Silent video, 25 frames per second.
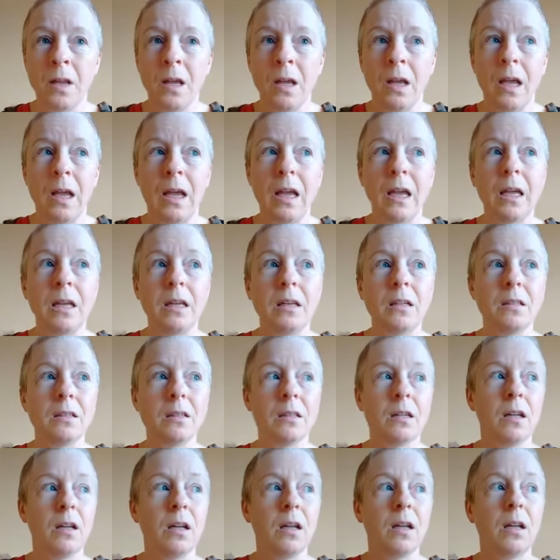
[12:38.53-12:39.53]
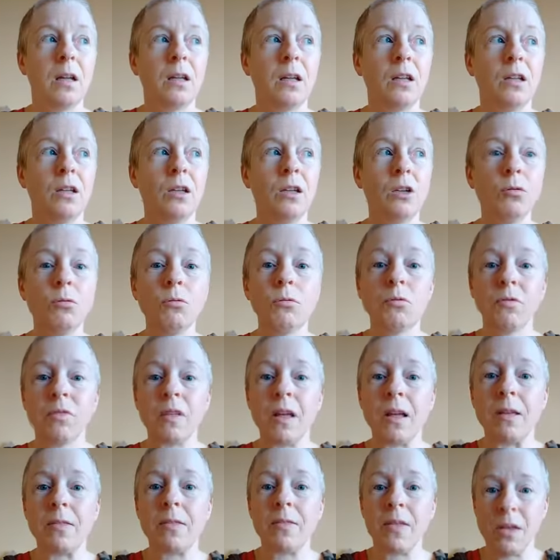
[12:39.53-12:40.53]
and you
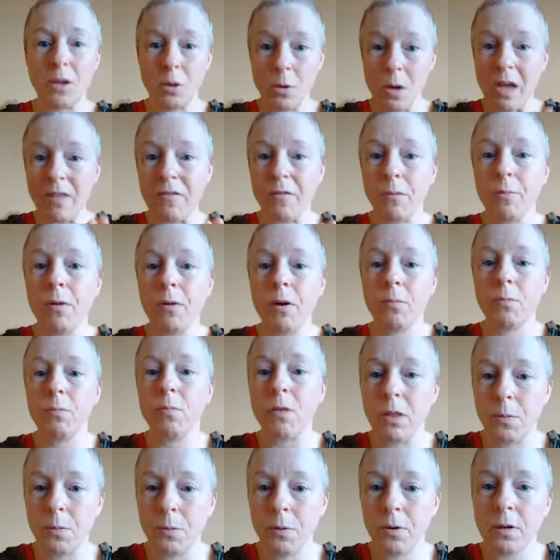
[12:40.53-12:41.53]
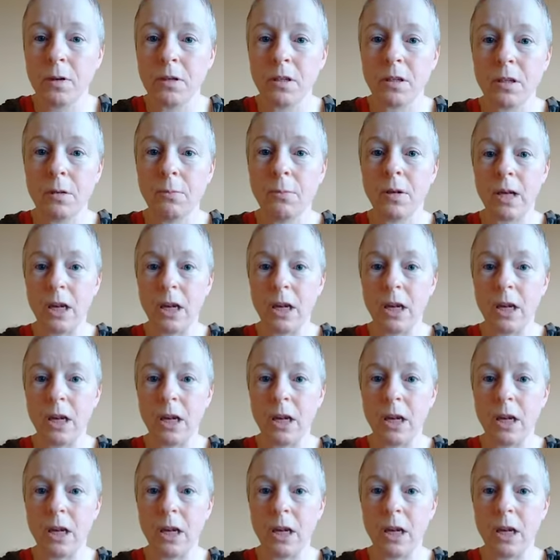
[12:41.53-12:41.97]
think that you have a problem with the person,